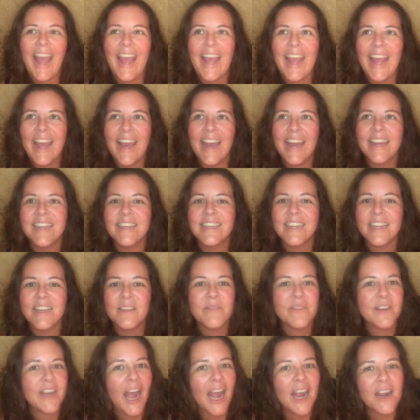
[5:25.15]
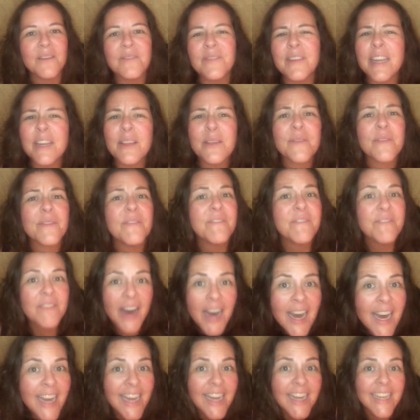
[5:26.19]
And photography is
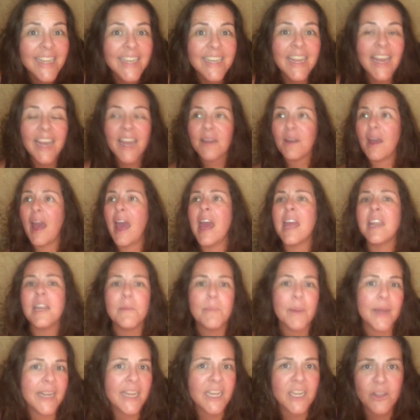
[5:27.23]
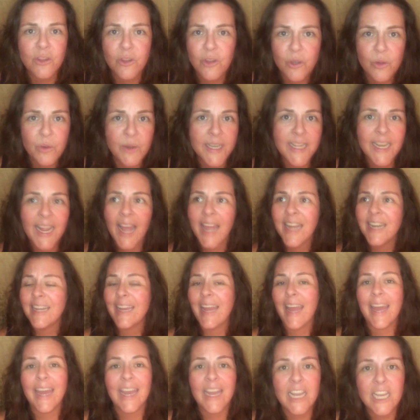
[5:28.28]
fun. Anybody can do it,
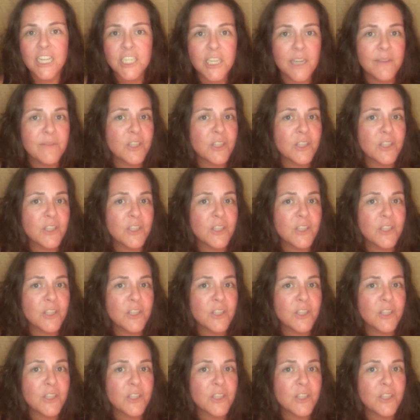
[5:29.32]
any age.